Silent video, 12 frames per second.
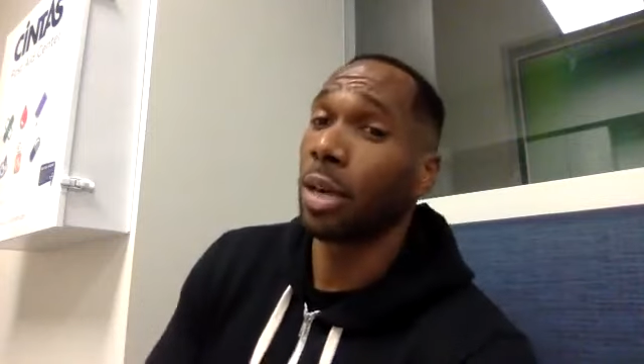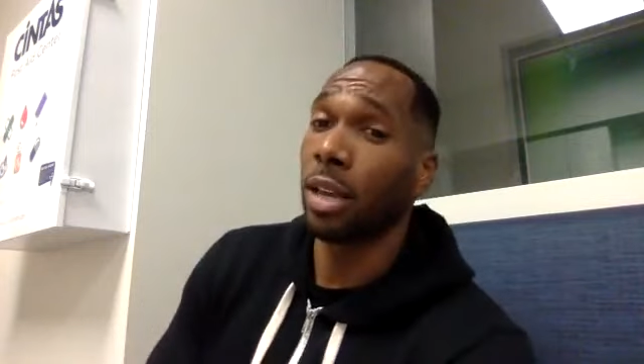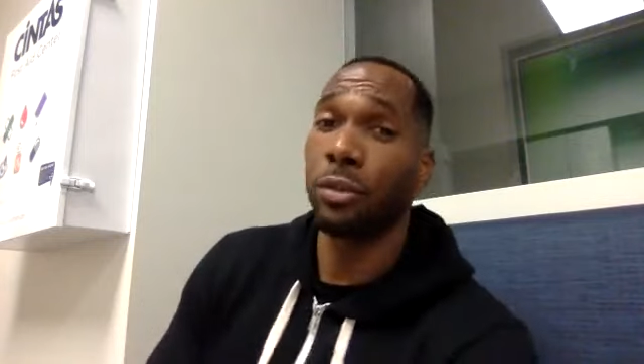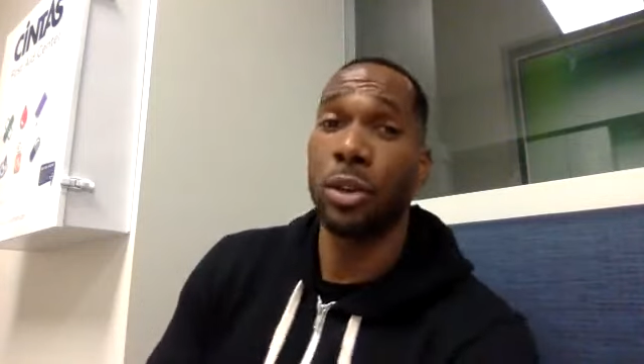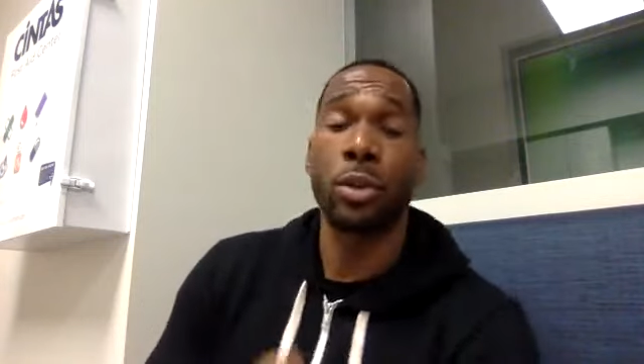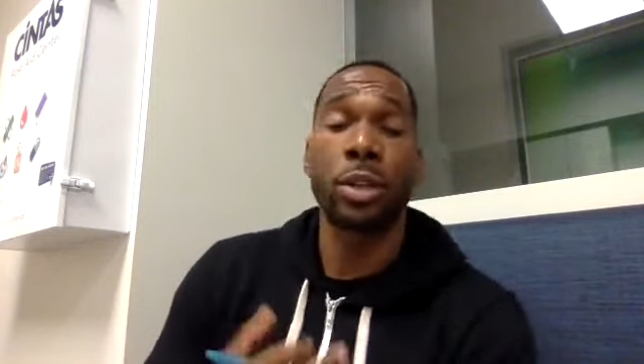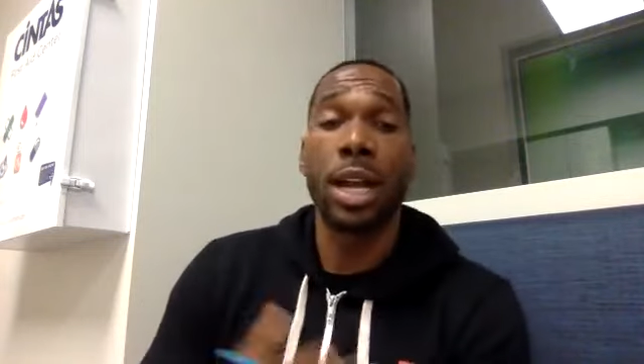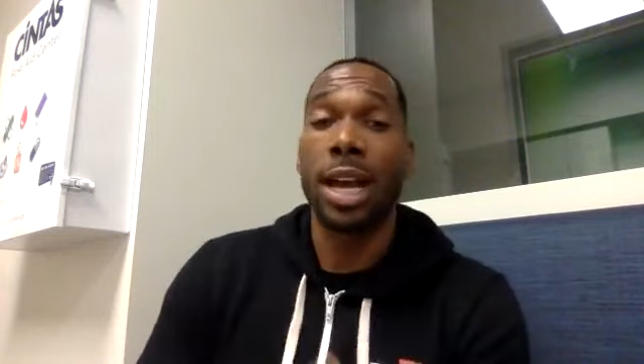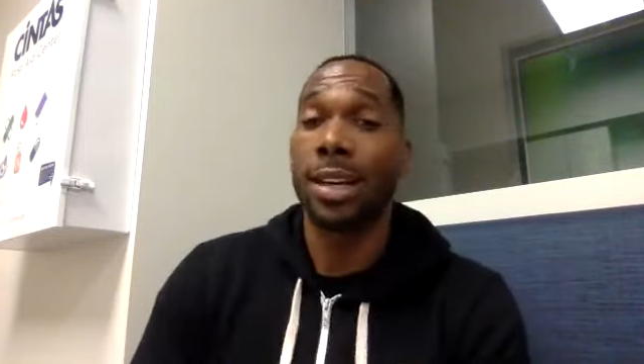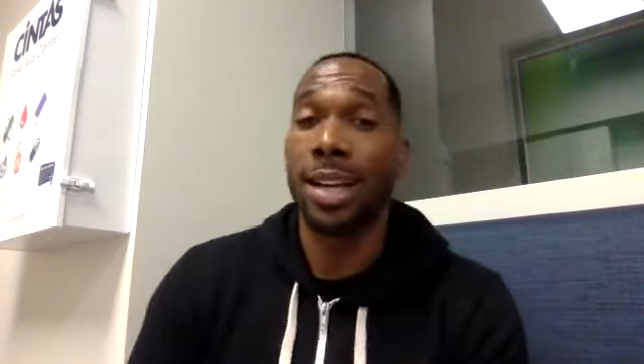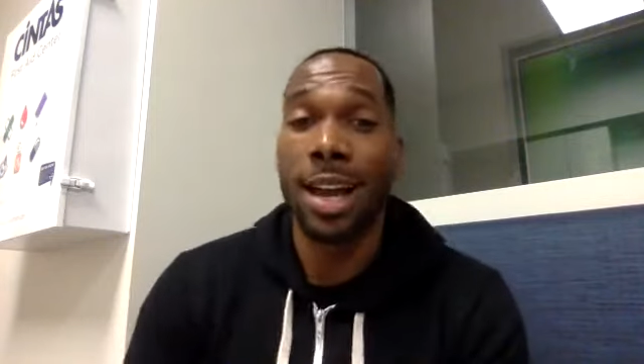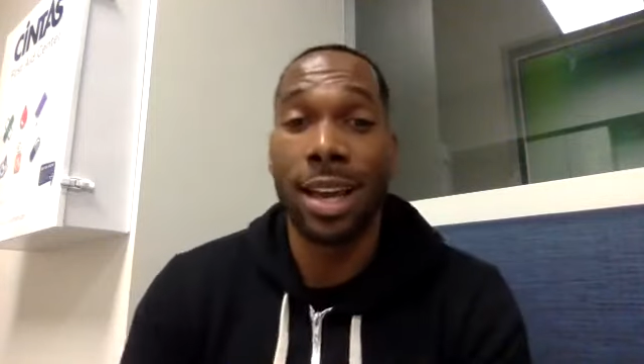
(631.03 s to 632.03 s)
If you are
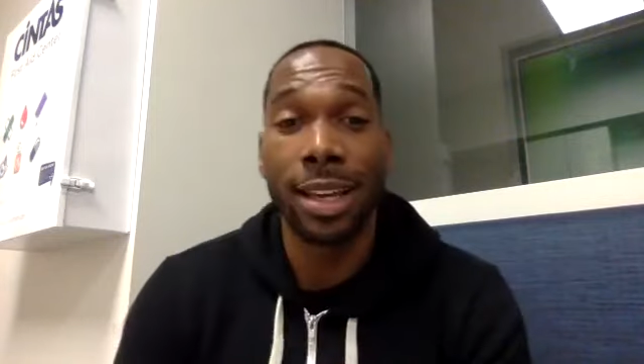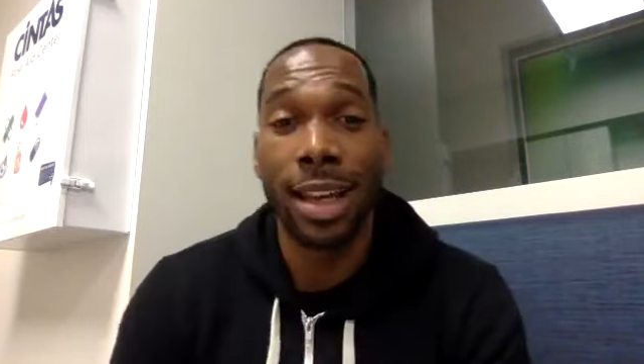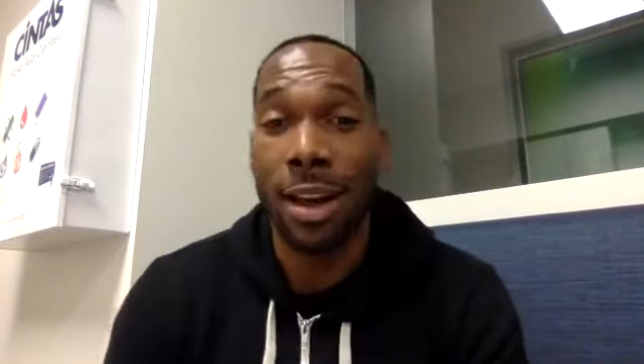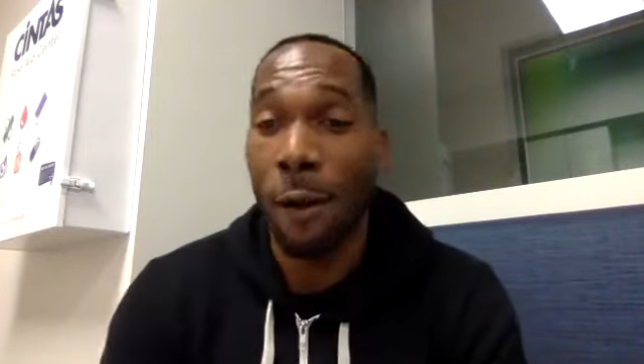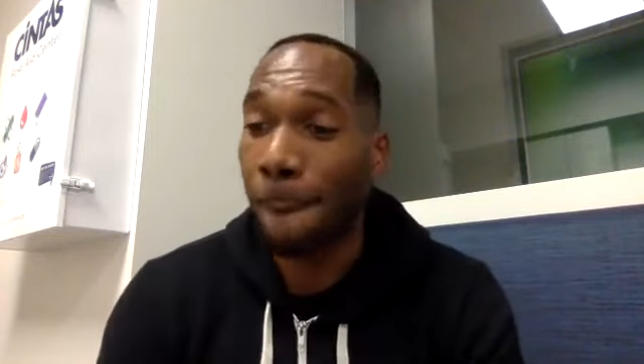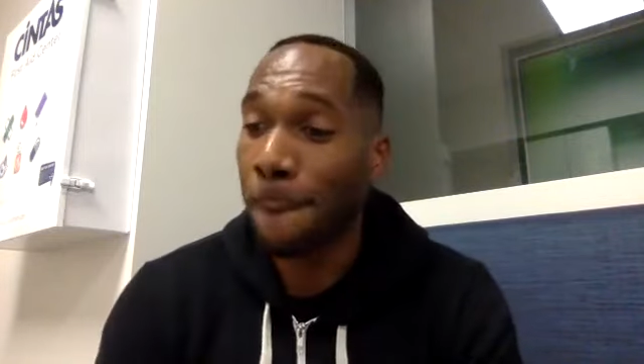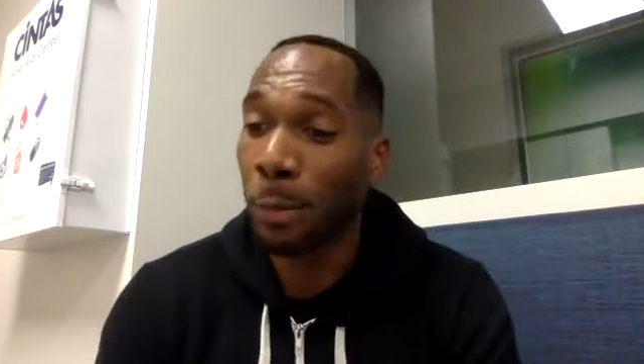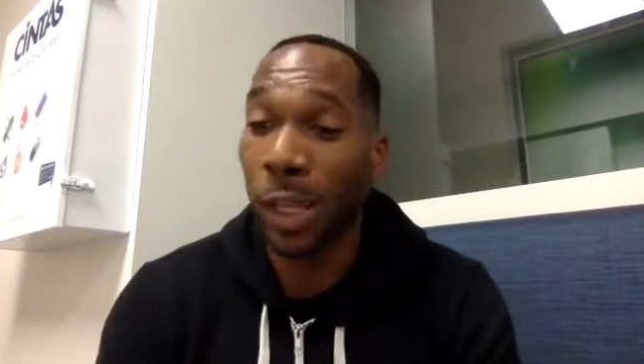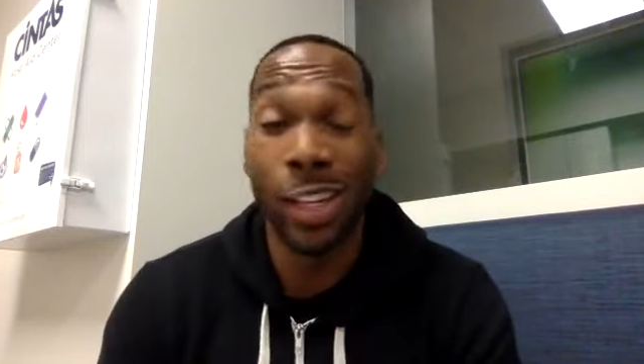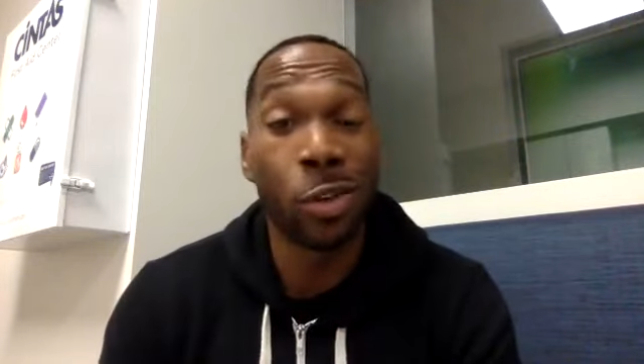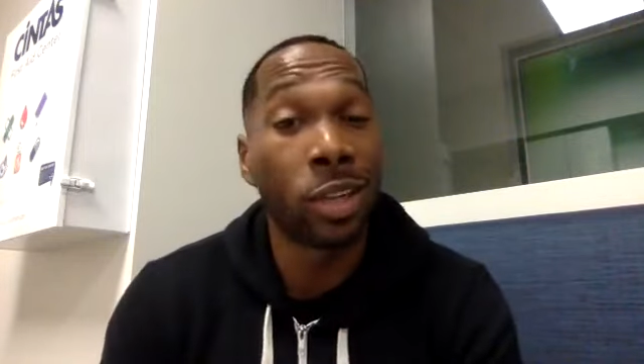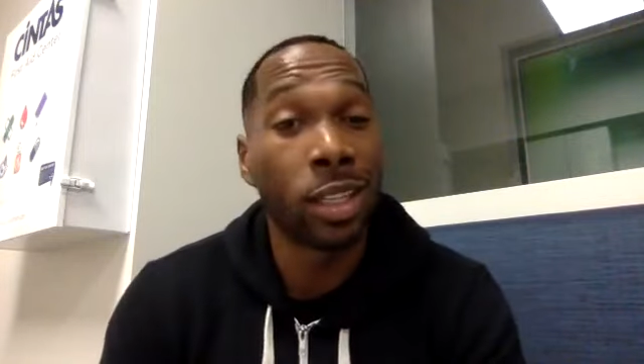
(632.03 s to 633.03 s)
not dying out,
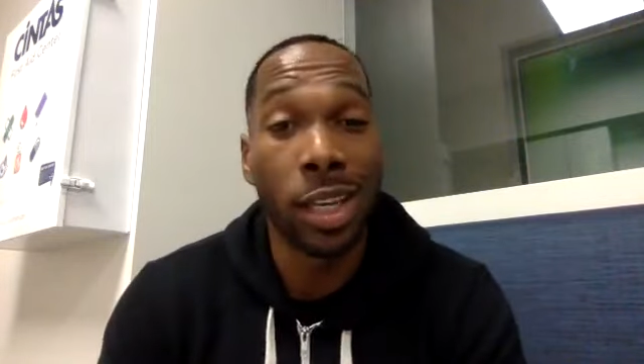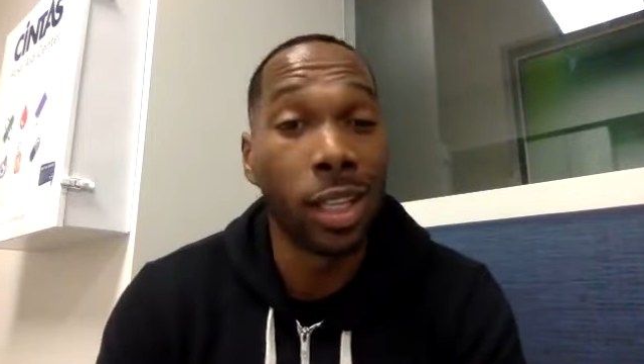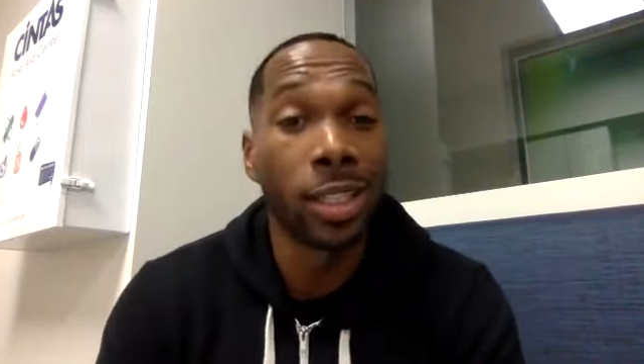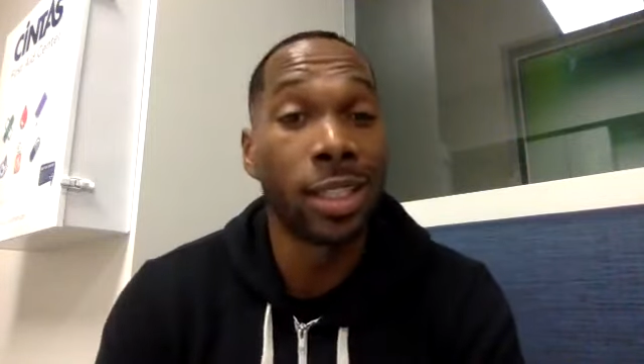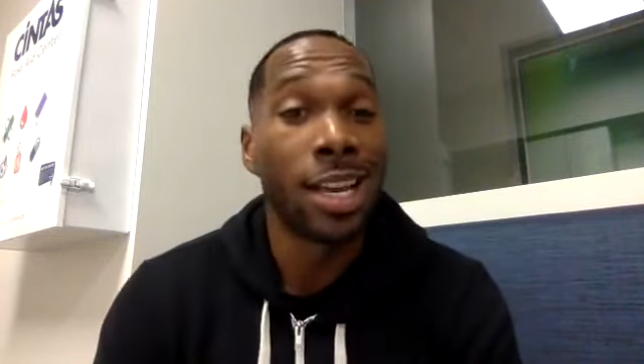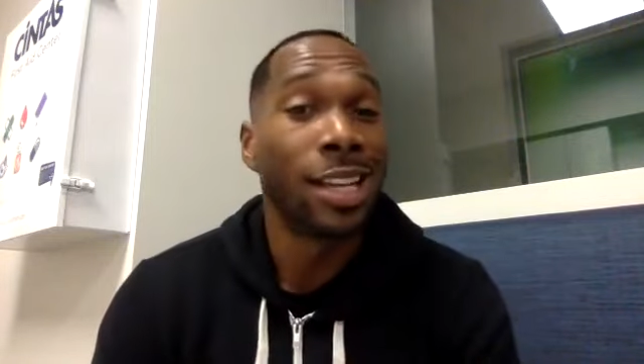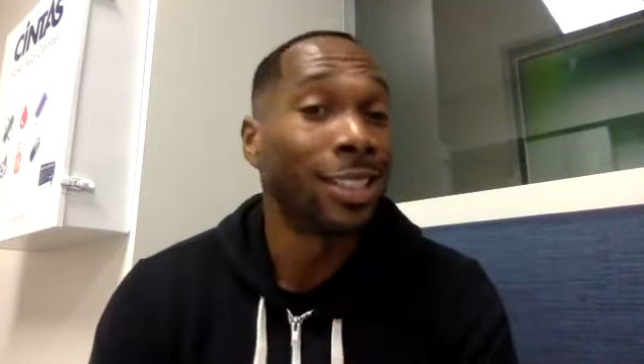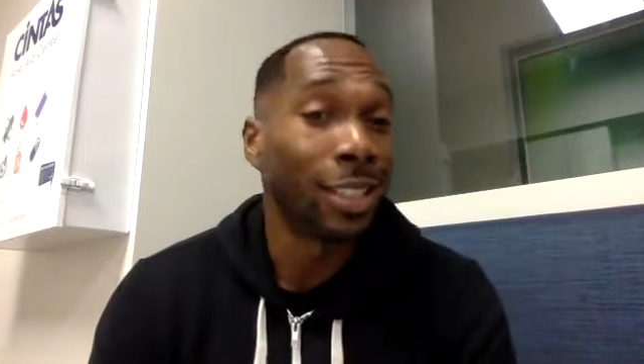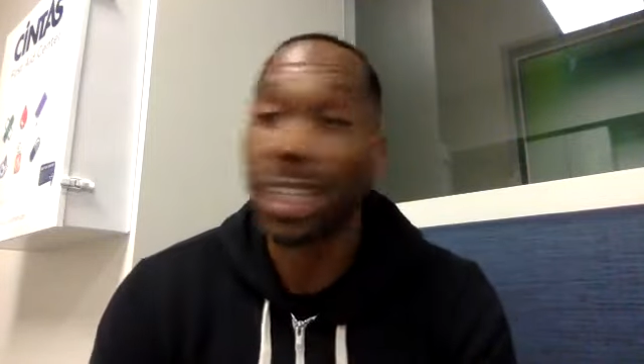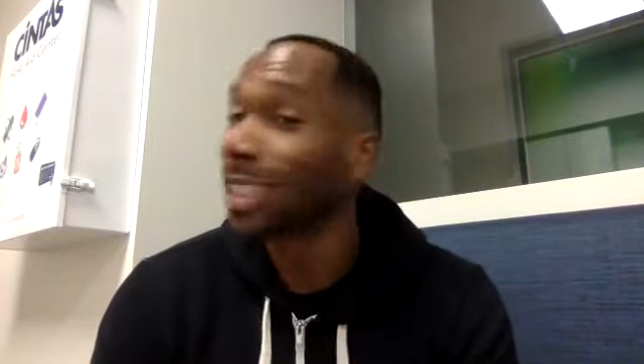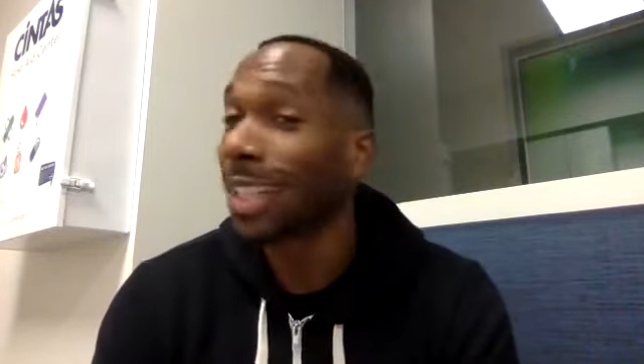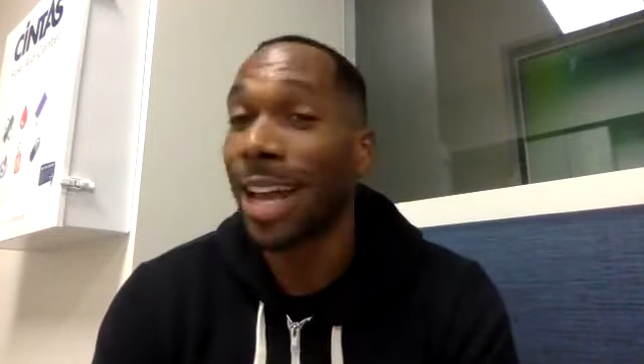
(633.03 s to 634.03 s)
you're a killer
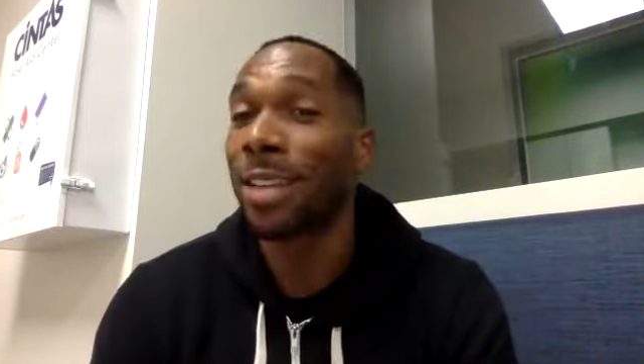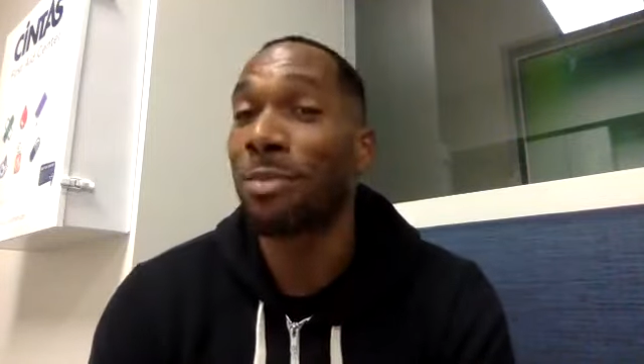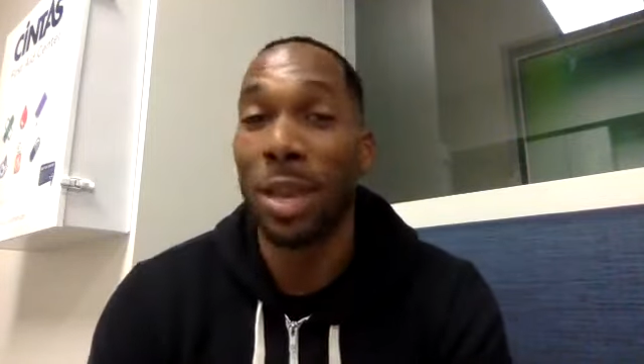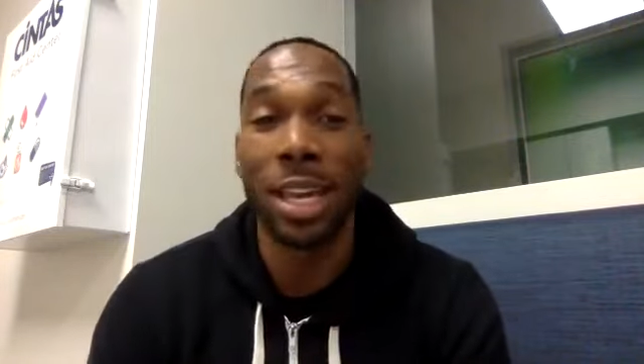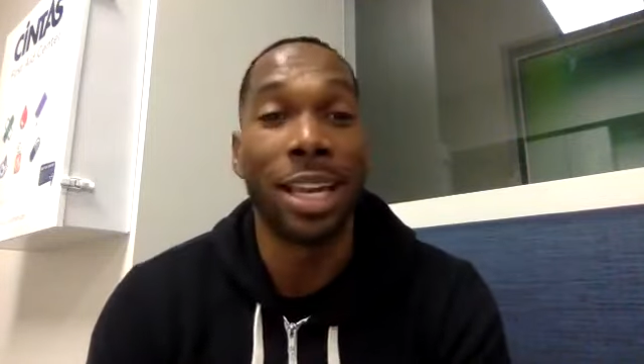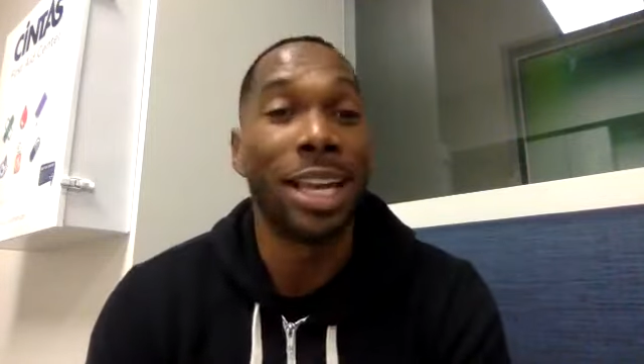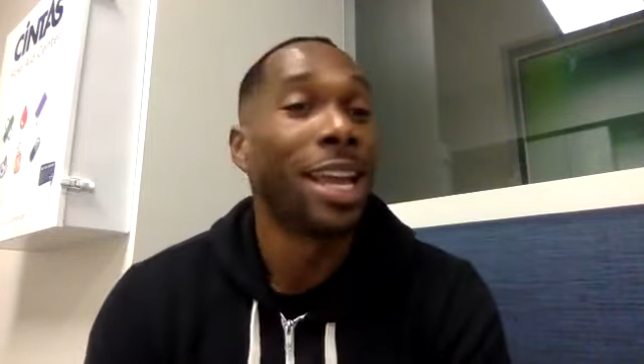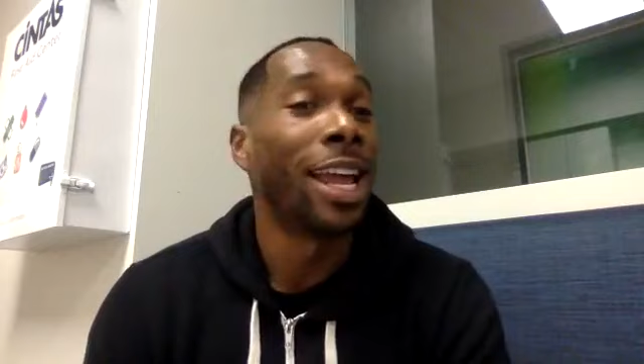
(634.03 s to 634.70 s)
just like me,